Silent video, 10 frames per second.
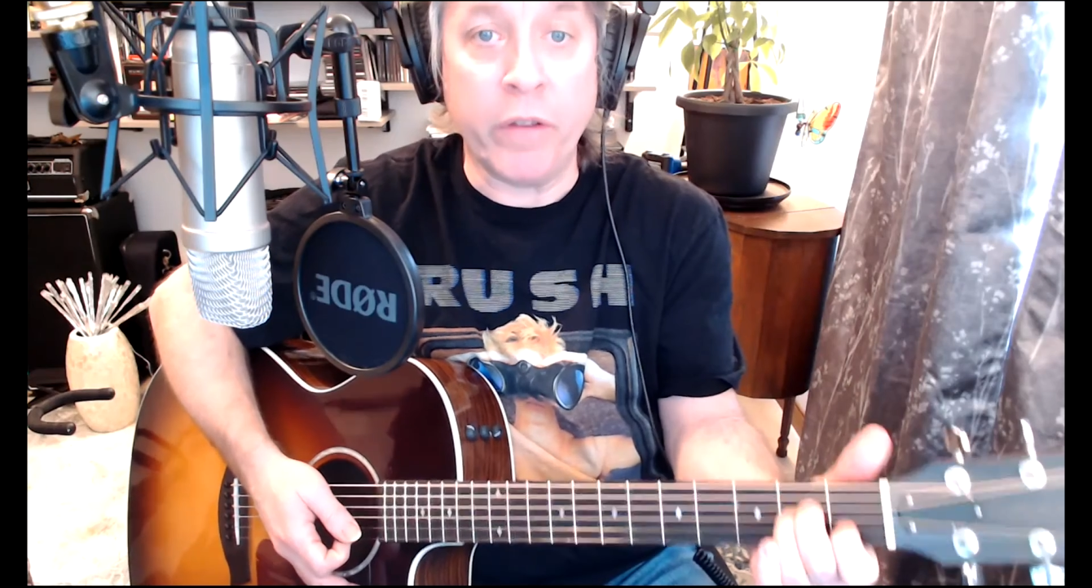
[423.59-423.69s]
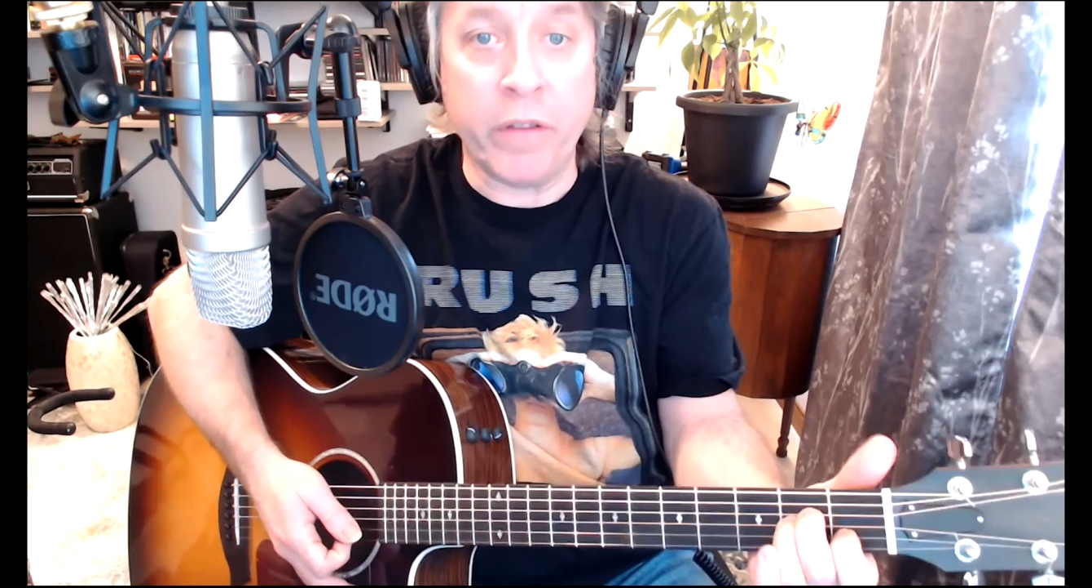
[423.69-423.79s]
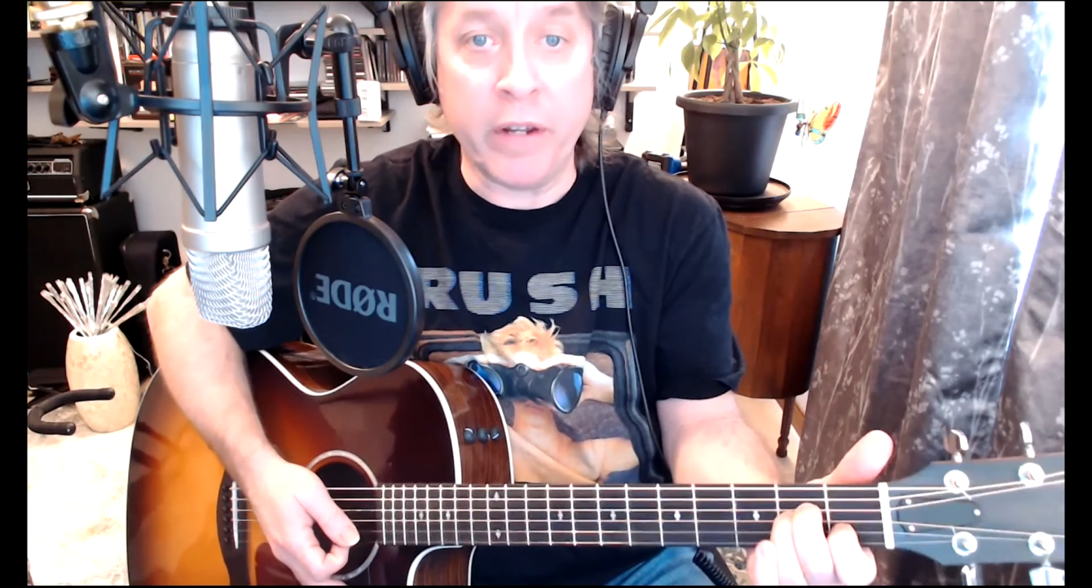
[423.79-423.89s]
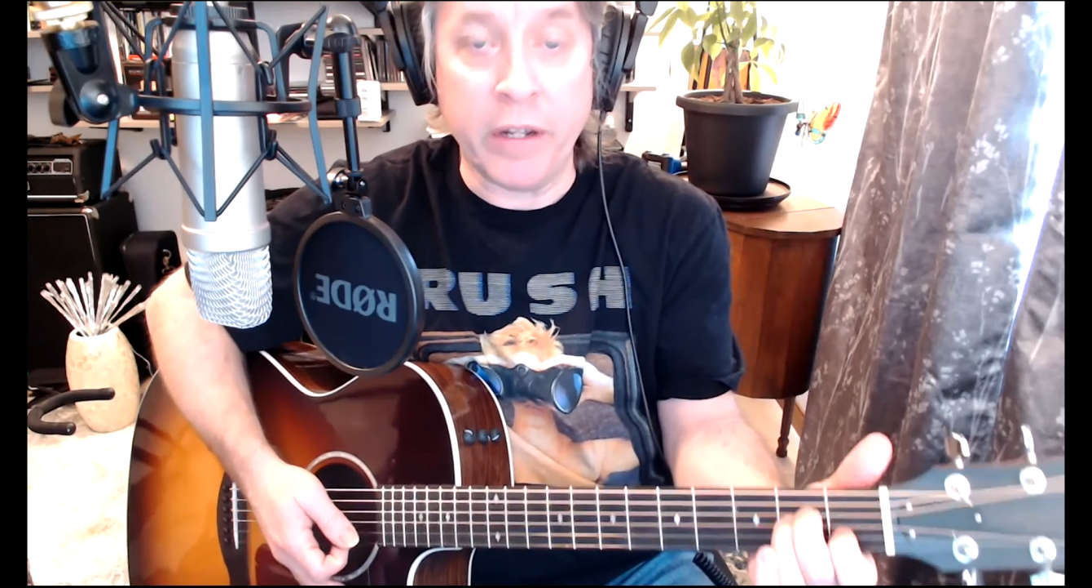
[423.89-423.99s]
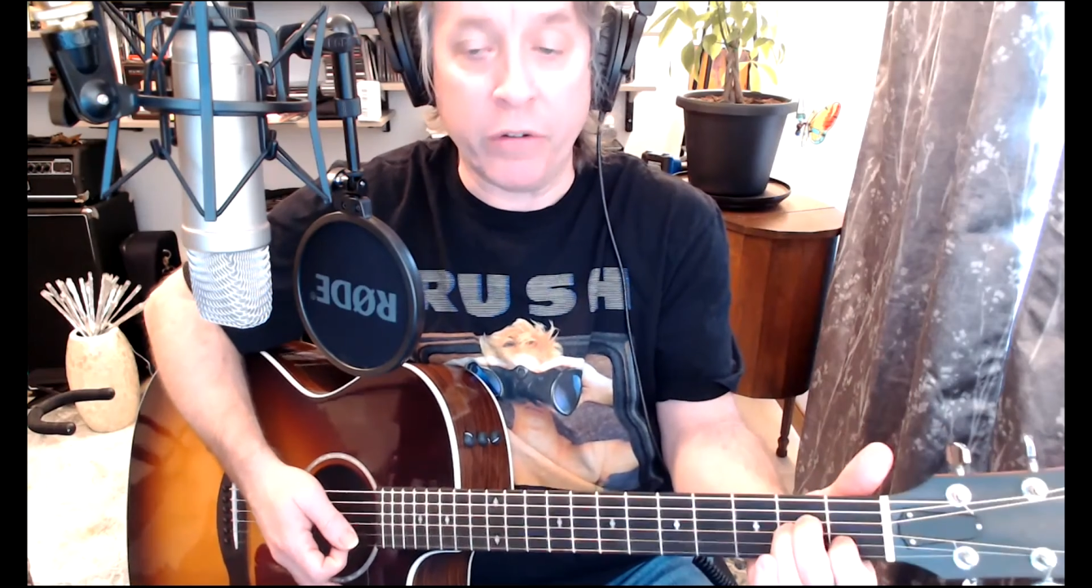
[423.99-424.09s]
to
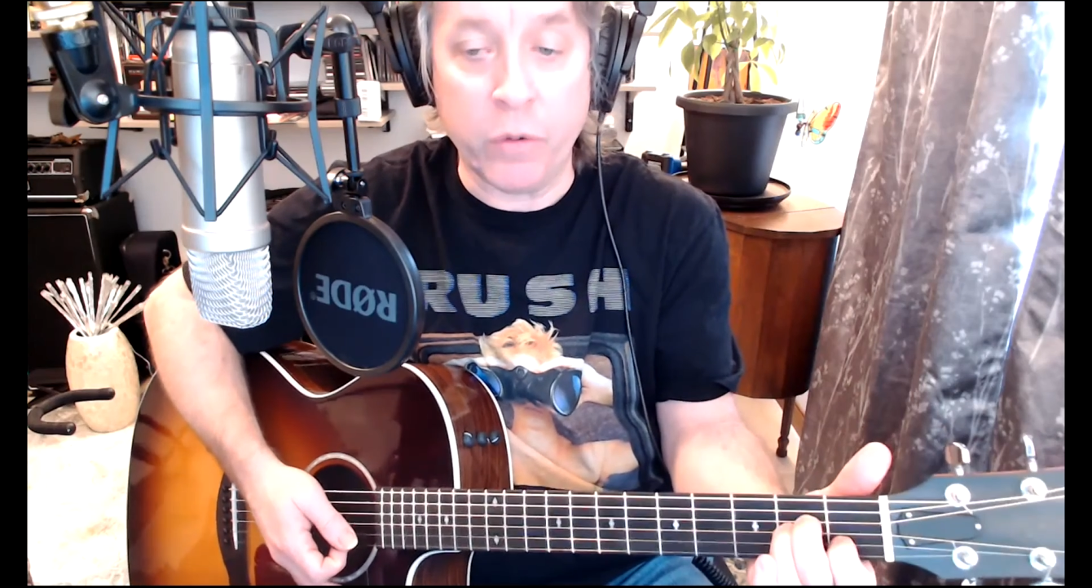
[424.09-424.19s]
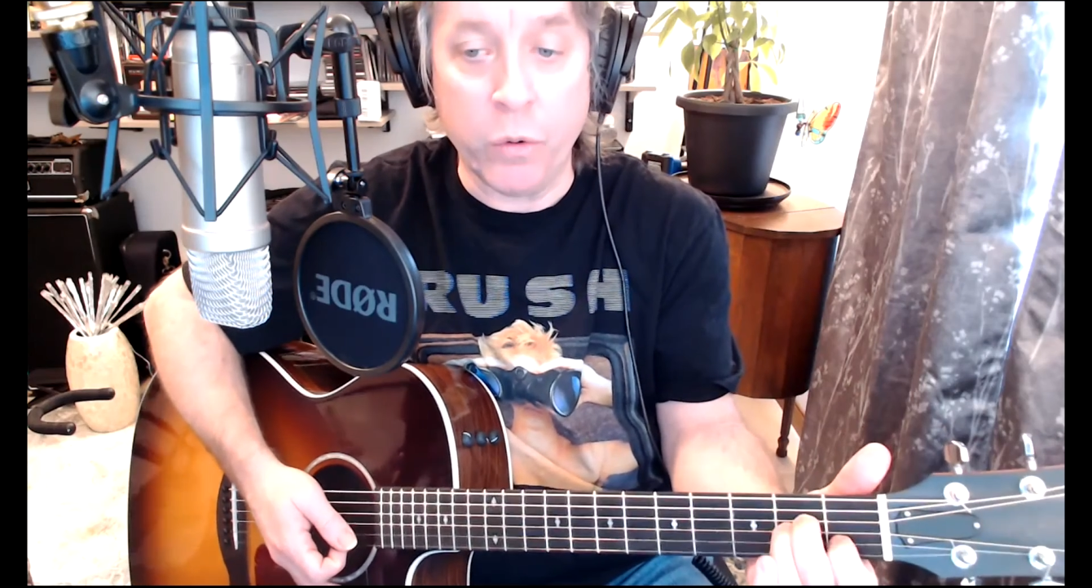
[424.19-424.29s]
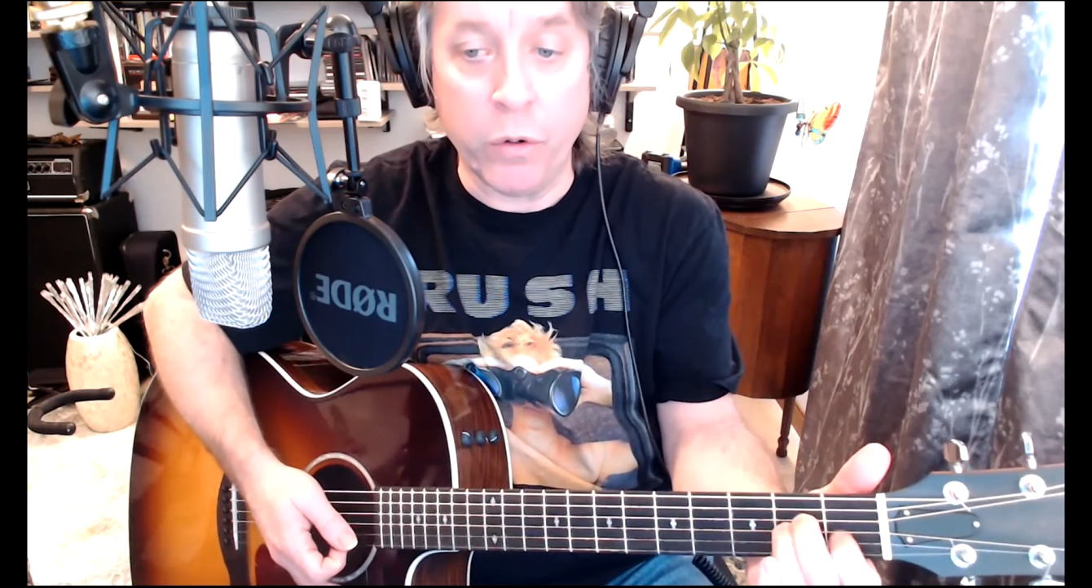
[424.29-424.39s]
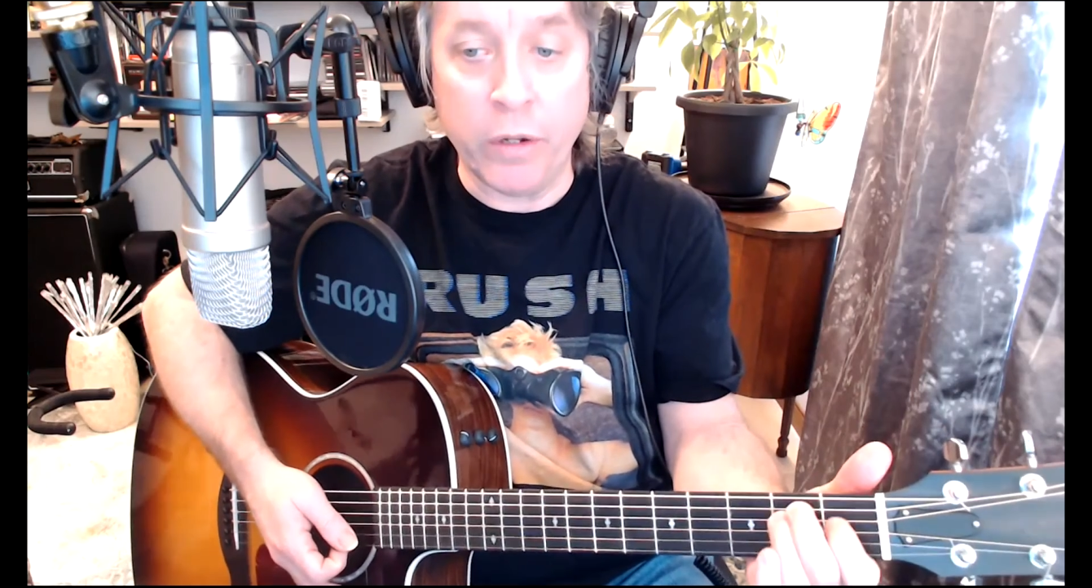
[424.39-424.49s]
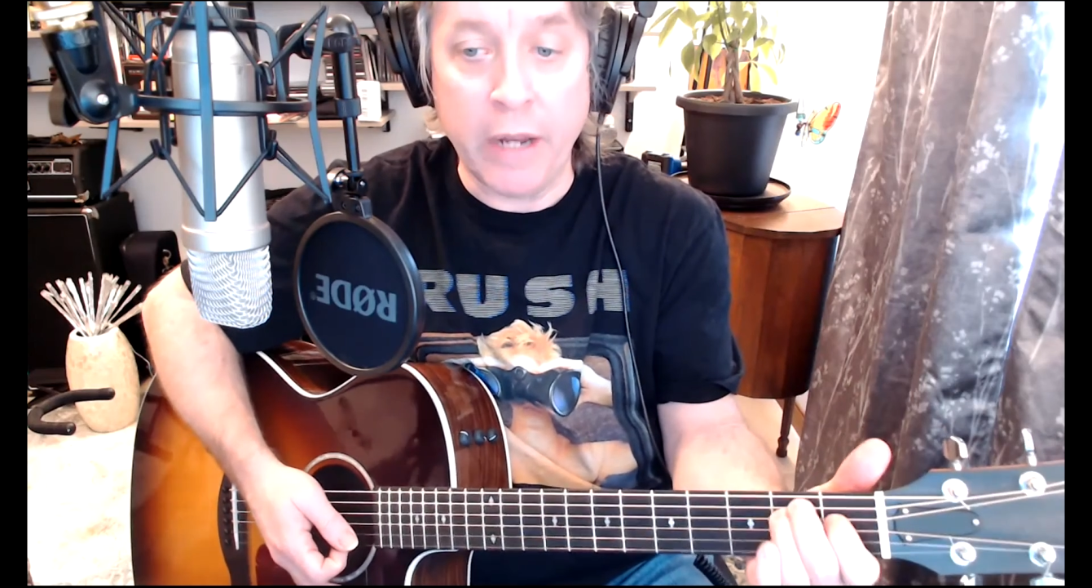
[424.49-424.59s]
the next
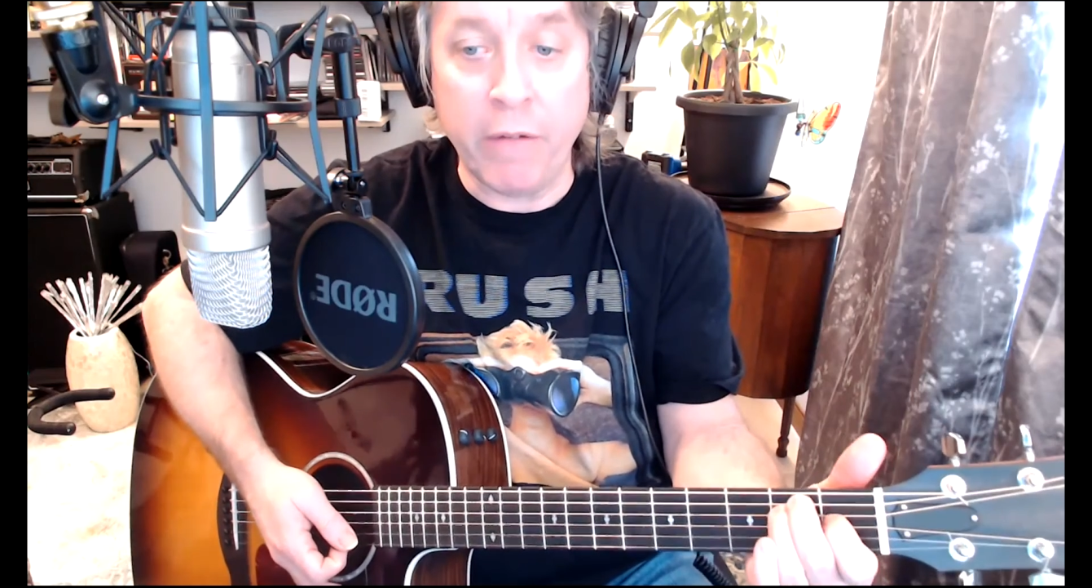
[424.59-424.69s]
chord,